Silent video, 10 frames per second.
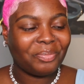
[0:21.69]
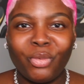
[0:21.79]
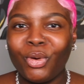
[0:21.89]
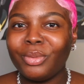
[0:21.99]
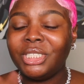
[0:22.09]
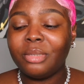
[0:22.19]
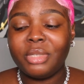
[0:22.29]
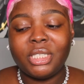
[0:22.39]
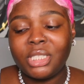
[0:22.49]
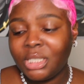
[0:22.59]
Before we jump
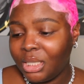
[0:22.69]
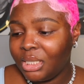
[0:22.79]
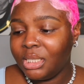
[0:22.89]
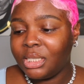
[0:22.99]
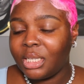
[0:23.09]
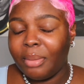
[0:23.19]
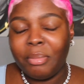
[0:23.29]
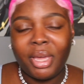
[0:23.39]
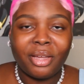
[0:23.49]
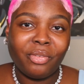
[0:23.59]
into this
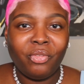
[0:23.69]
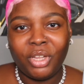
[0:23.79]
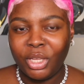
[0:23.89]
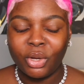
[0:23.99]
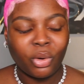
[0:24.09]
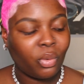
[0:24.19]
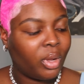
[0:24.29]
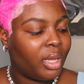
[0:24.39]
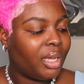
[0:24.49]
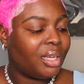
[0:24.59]
makeup video,
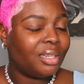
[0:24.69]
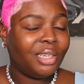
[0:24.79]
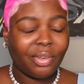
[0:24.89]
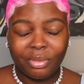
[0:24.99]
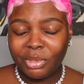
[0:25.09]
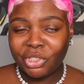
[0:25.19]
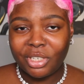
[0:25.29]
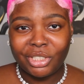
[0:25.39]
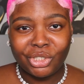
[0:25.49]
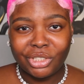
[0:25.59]
definitely be sure
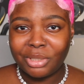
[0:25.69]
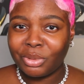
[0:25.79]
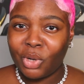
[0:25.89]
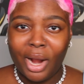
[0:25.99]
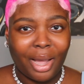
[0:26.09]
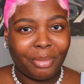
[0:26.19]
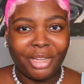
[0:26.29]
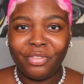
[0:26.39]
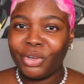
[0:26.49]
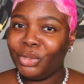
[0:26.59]
that you're subscribed.
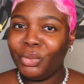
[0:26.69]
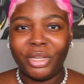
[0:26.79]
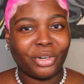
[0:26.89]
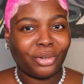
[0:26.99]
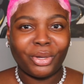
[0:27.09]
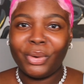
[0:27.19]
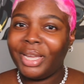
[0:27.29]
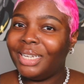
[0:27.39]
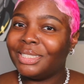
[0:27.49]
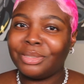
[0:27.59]
If you're new here, go
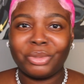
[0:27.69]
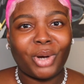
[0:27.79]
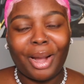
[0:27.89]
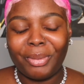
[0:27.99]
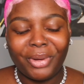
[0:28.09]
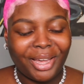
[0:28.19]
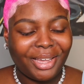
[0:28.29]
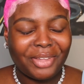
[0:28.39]
ahead and subscribe, okay?